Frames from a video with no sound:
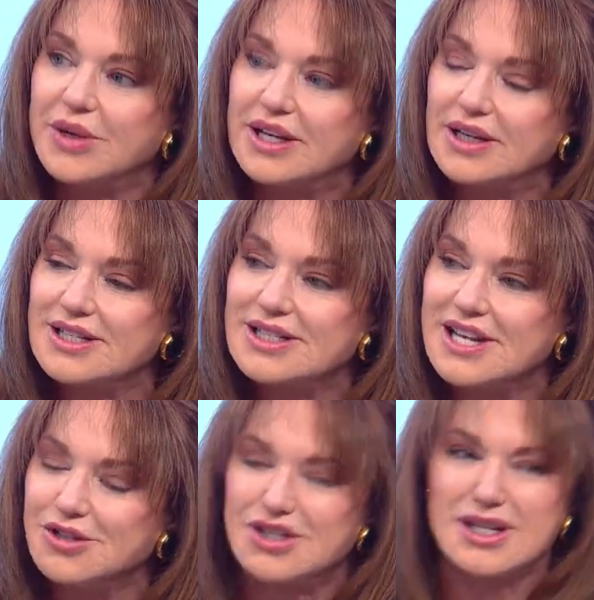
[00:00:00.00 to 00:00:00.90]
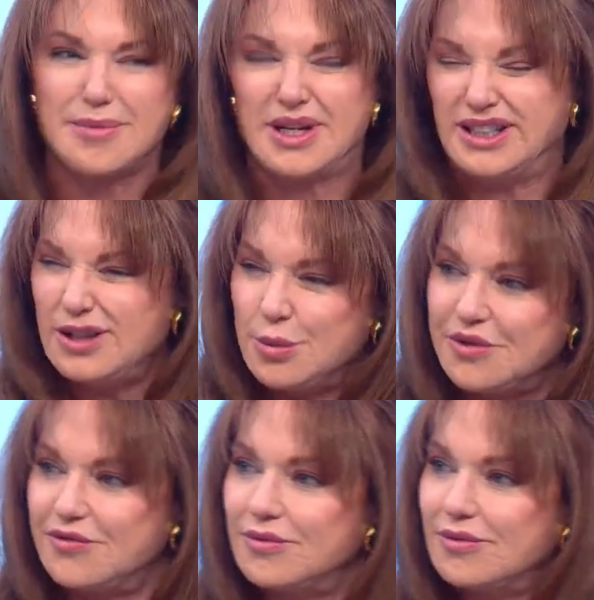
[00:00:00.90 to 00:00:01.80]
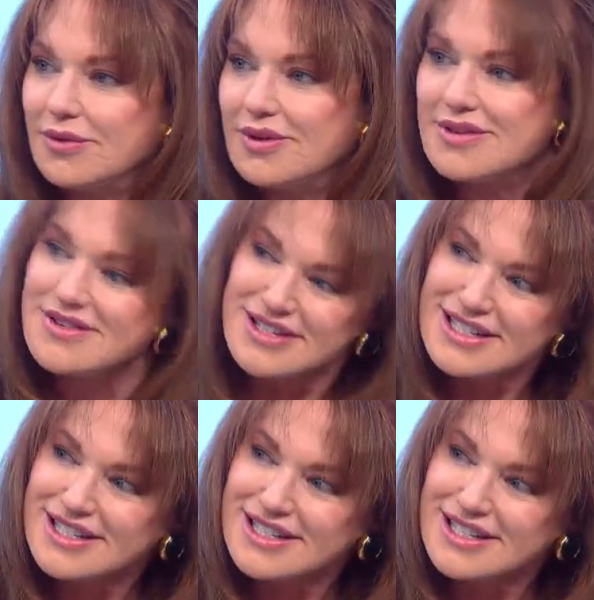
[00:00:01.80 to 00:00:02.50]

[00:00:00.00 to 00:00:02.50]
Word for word: Oh yes. Then you're stepping a little bit it's